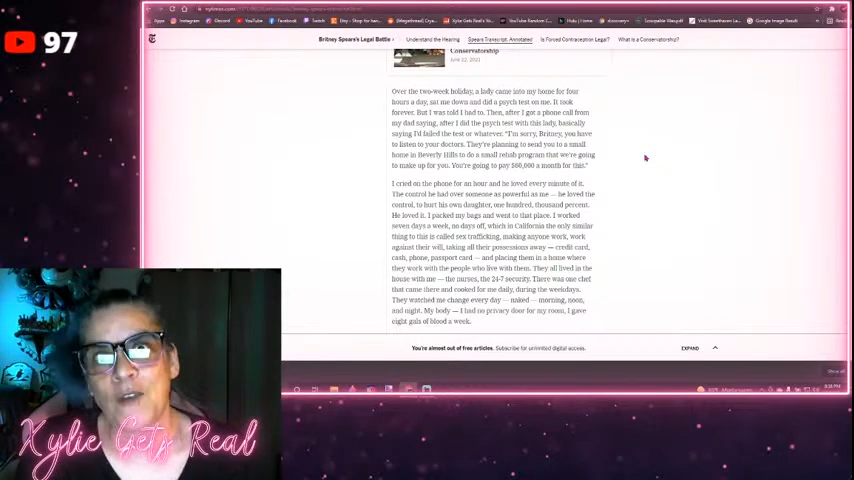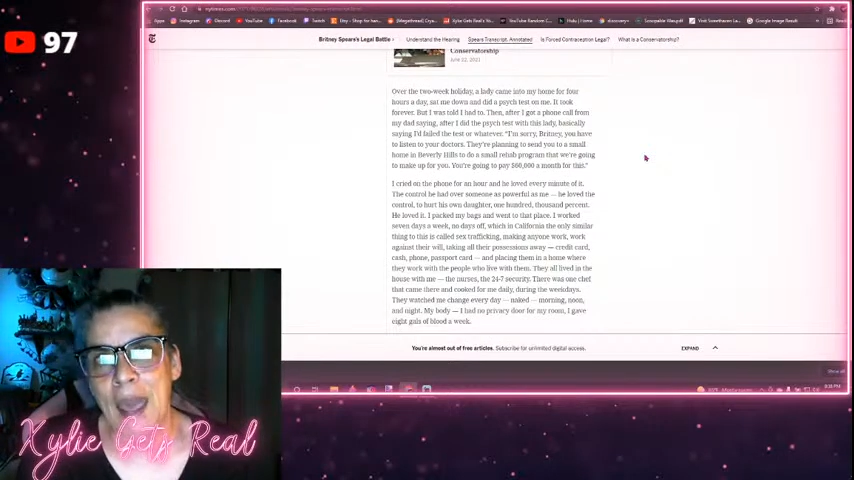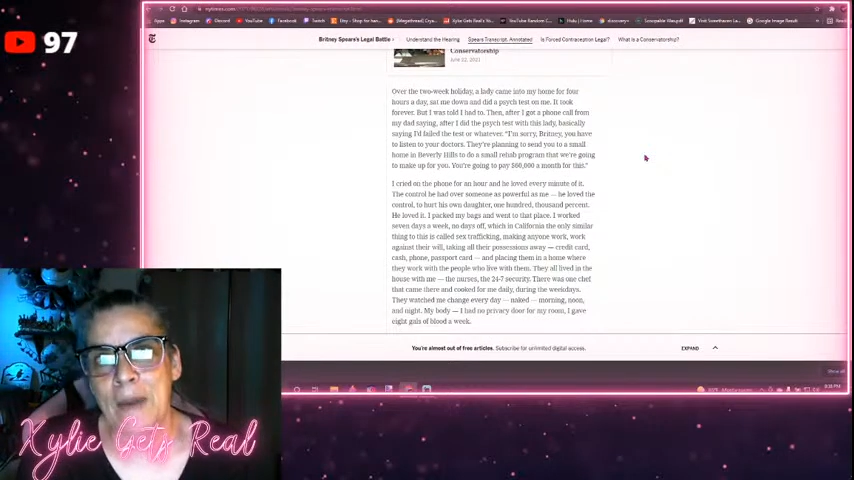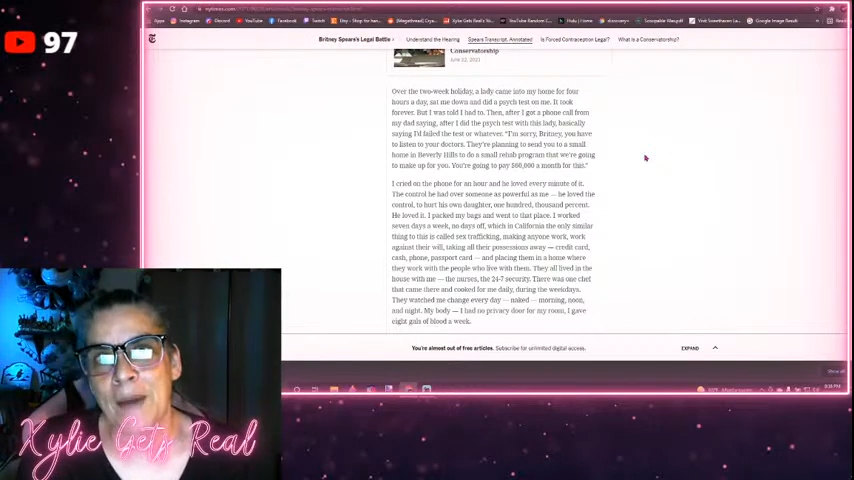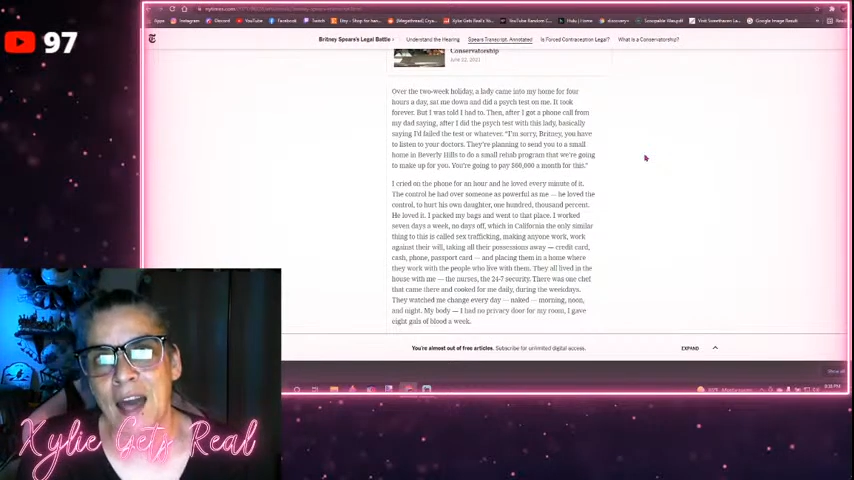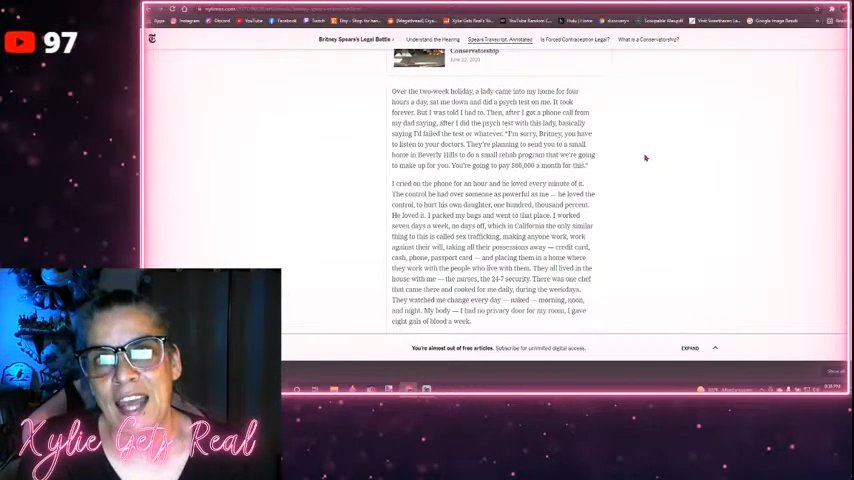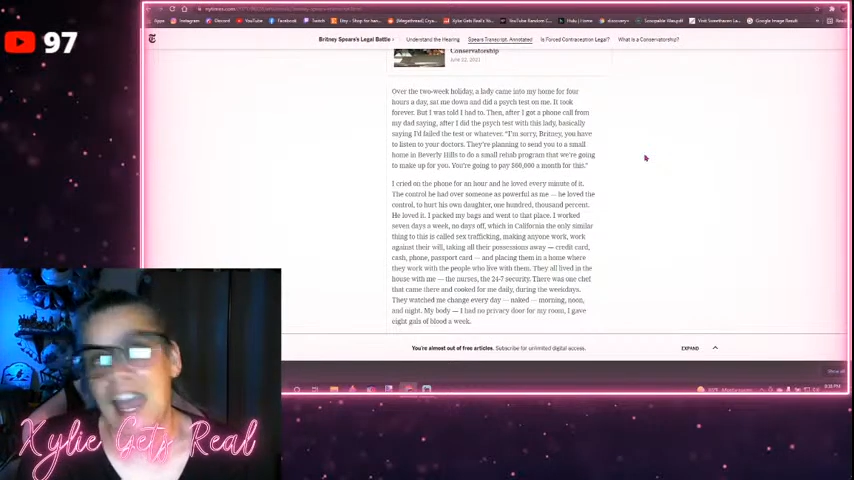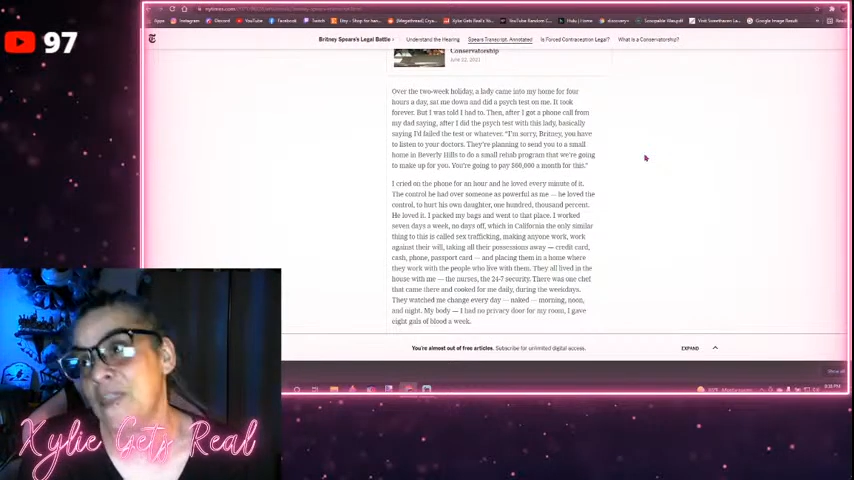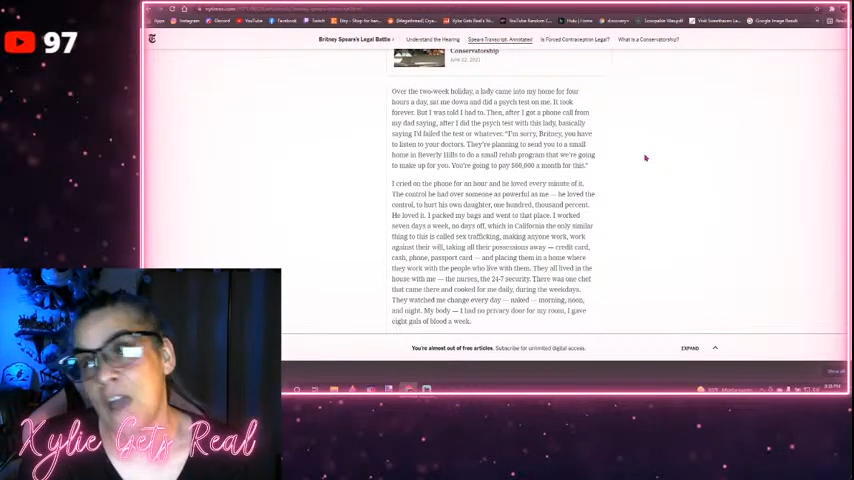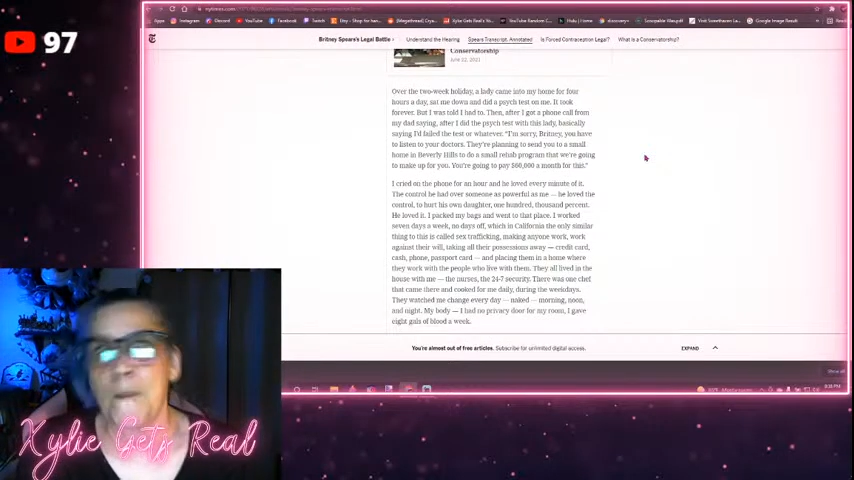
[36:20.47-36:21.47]
damn money,
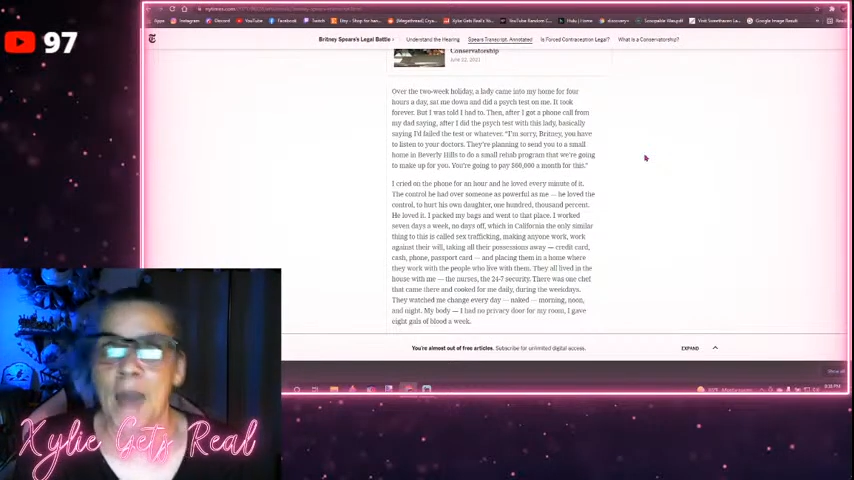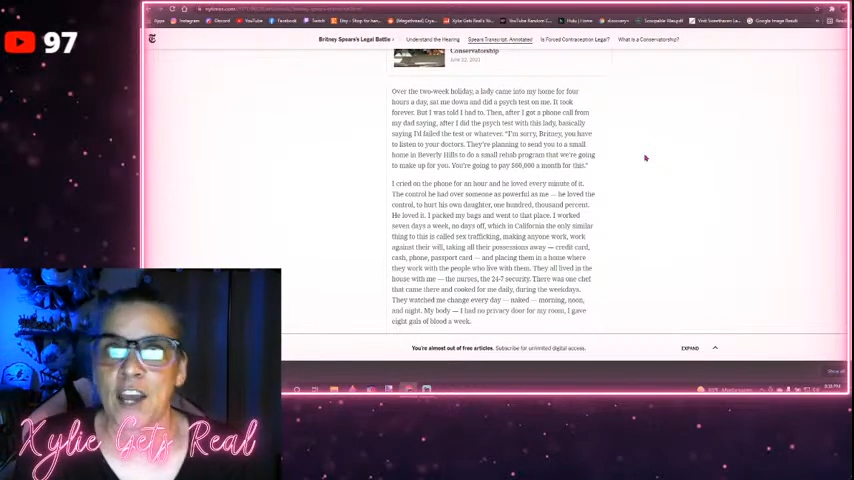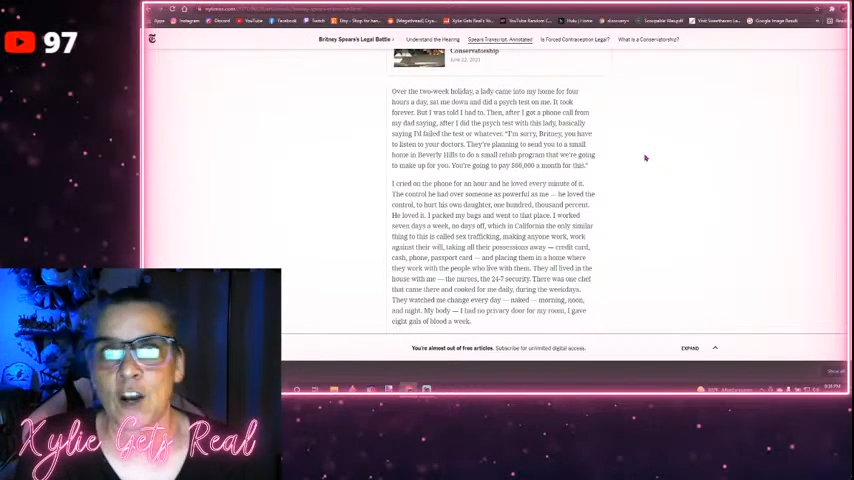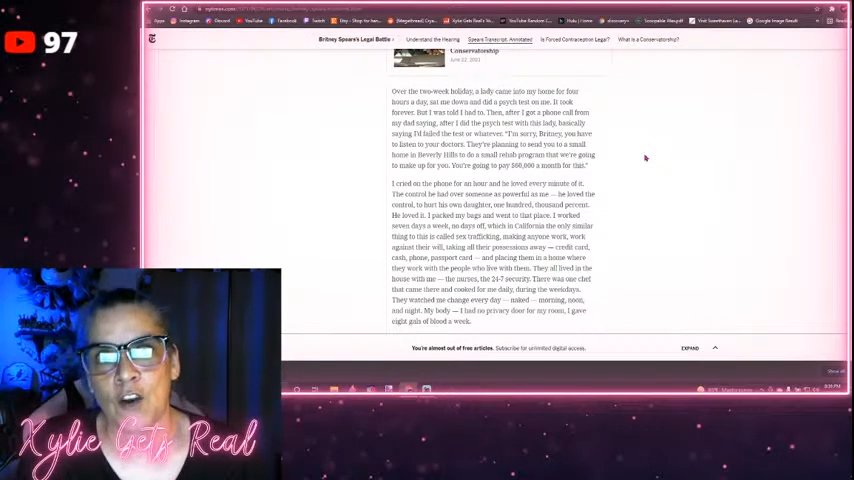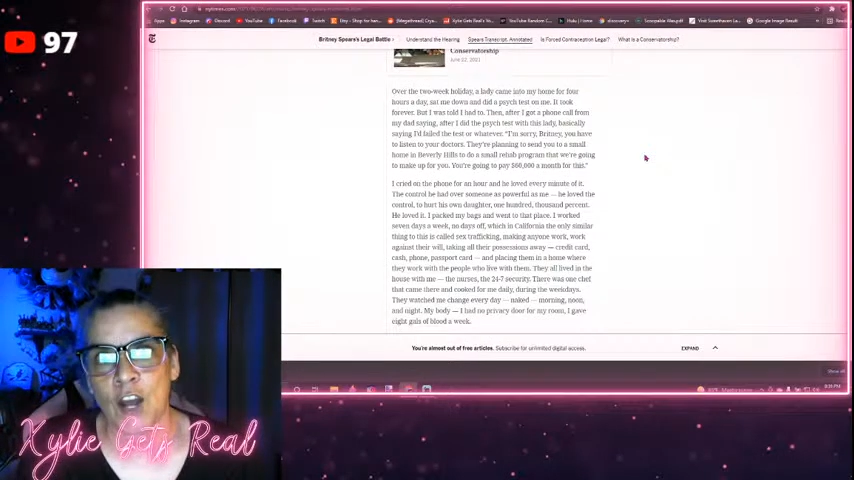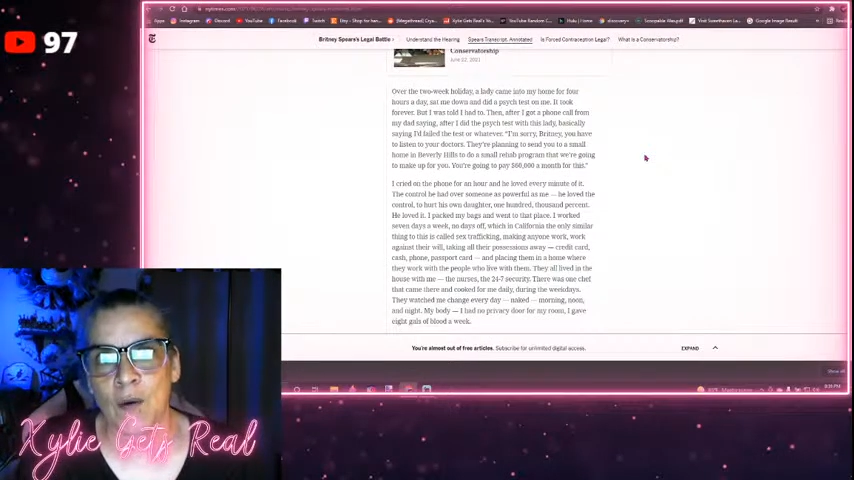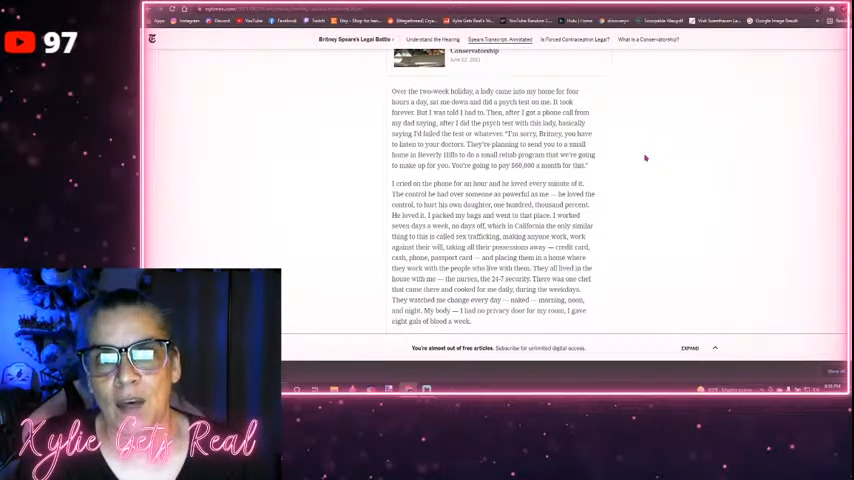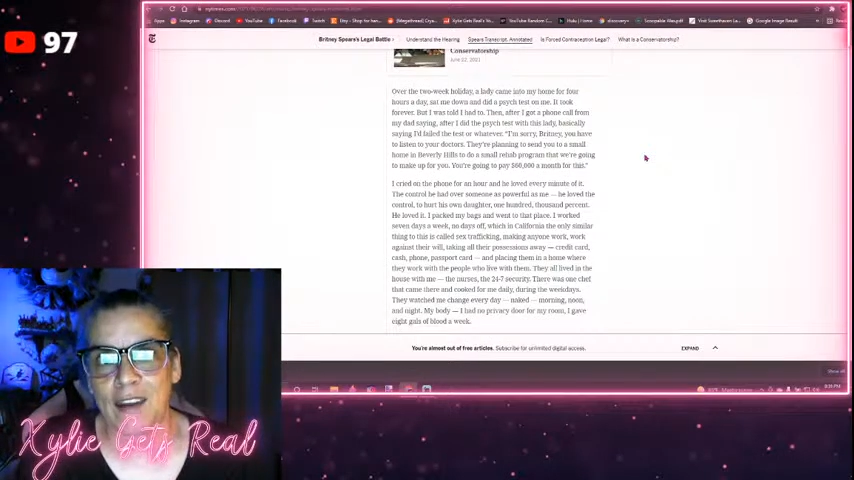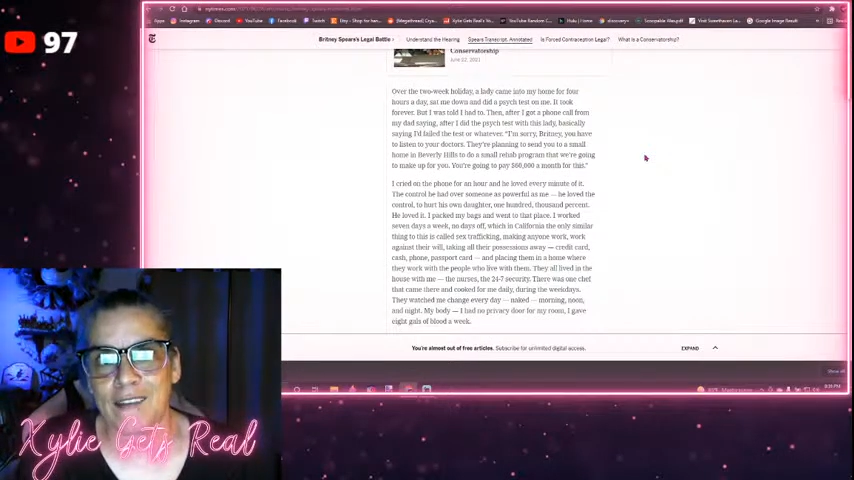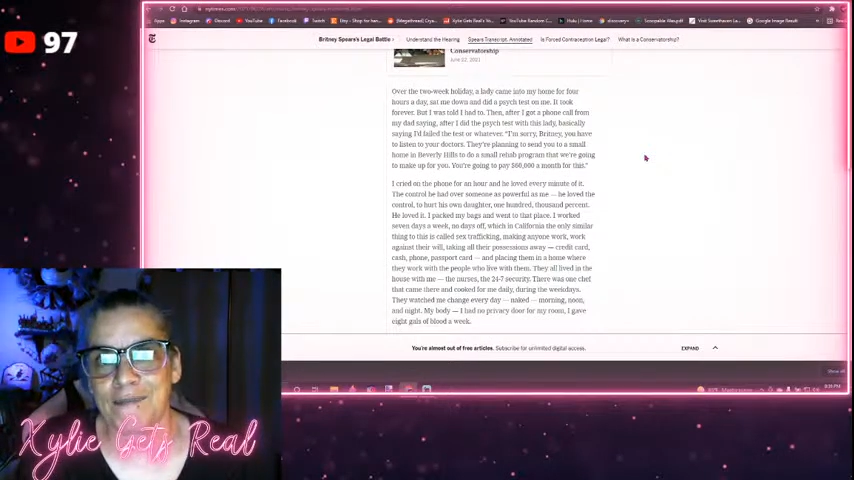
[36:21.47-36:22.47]
and they're making her do it.